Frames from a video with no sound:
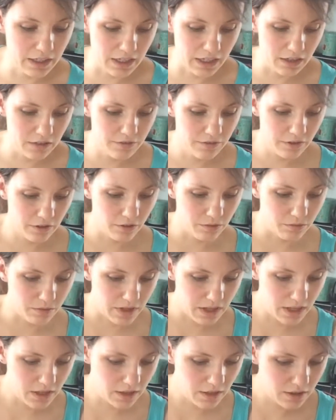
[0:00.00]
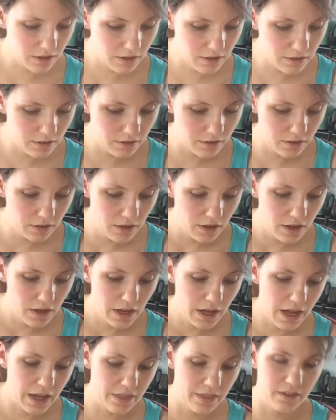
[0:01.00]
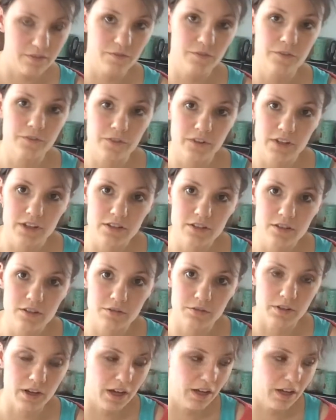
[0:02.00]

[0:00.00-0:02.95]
I need for the week and then freeze the